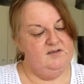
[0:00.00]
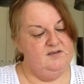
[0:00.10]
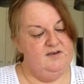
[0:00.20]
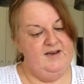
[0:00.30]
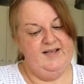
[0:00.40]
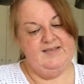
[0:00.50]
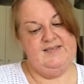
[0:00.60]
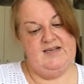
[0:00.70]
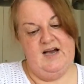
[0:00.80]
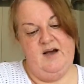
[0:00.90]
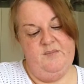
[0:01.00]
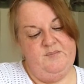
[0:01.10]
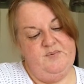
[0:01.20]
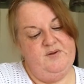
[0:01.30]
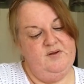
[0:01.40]
Next up
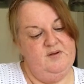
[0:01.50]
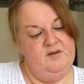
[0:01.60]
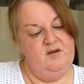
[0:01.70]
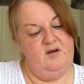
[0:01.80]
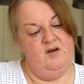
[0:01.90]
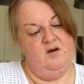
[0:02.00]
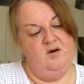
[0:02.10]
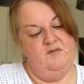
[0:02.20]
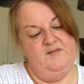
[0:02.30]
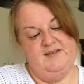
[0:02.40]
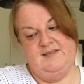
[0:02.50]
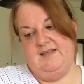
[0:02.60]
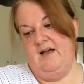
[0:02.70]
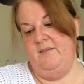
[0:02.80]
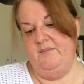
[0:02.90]
on the
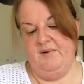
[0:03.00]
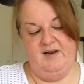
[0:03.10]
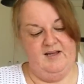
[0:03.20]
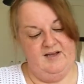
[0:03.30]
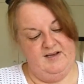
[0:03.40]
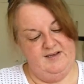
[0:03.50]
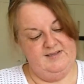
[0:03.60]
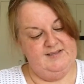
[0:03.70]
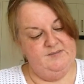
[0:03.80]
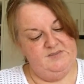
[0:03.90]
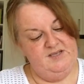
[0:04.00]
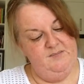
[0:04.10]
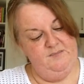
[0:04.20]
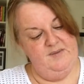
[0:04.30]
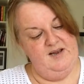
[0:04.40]
sampler
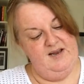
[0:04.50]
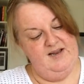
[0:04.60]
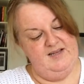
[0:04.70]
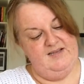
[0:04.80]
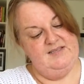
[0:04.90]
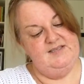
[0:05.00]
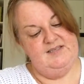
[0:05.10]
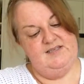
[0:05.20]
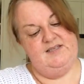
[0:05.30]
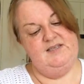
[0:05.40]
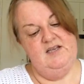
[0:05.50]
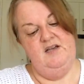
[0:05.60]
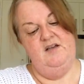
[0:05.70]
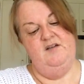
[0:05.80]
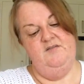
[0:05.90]
September list
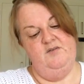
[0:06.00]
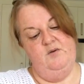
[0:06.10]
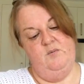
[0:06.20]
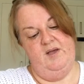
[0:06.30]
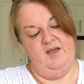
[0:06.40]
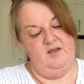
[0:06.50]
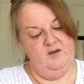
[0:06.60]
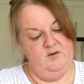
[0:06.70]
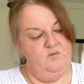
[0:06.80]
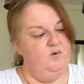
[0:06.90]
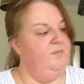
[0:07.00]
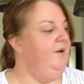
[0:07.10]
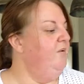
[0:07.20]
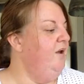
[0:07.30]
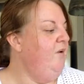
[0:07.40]
for the week will be,
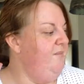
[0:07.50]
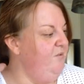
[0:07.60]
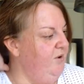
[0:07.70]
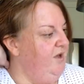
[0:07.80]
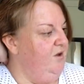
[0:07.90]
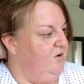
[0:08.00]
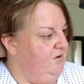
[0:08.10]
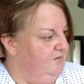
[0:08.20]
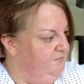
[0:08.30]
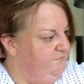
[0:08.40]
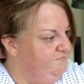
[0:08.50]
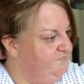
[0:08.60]
well, I won't be working on